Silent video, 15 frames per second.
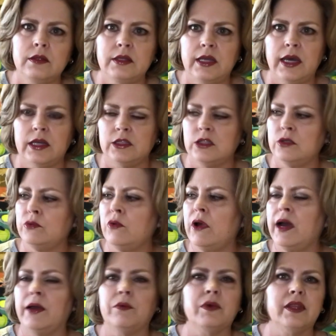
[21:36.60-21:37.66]
that's
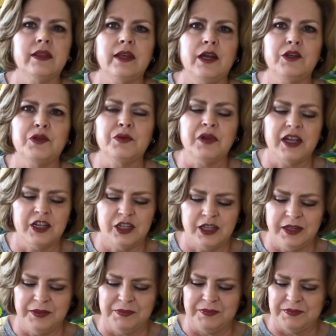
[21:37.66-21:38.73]
why I went that
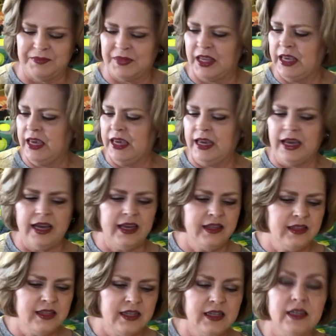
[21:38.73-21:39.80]
direction.
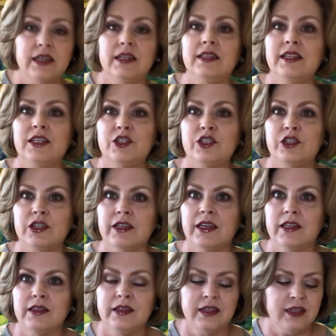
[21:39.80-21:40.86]
And then let's look
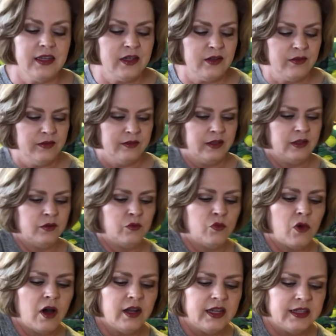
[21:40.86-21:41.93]
at the
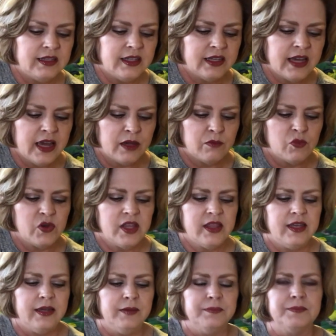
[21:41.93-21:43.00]
wallet that came
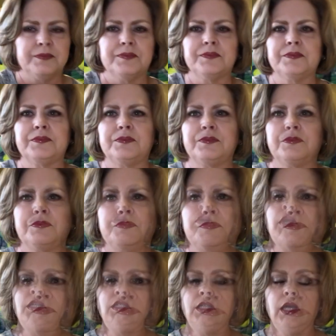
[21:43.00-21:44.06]
with it.
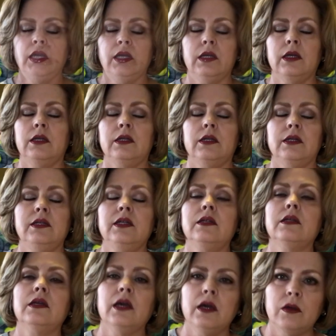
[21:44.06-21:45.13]
Or I say it
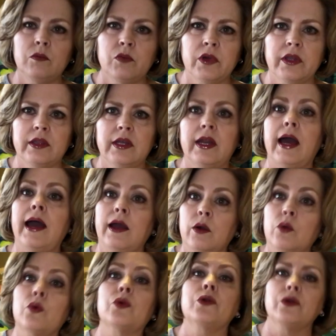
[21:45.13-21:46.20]
didn't come with it, I
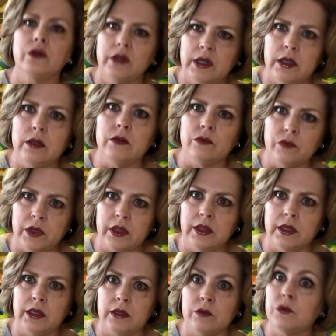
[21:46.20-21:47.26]
ordered it with
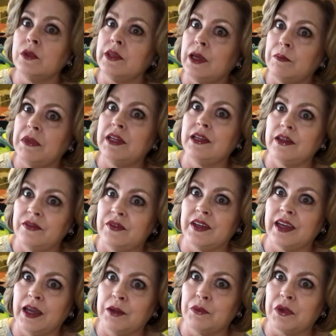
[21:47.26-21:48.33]
it. Wouldn't that be neat if it
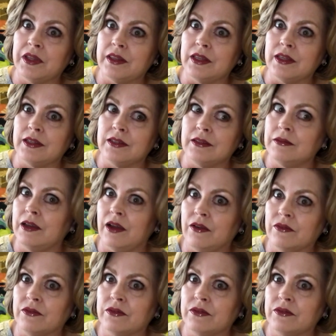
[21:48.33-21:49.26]
came with it? No,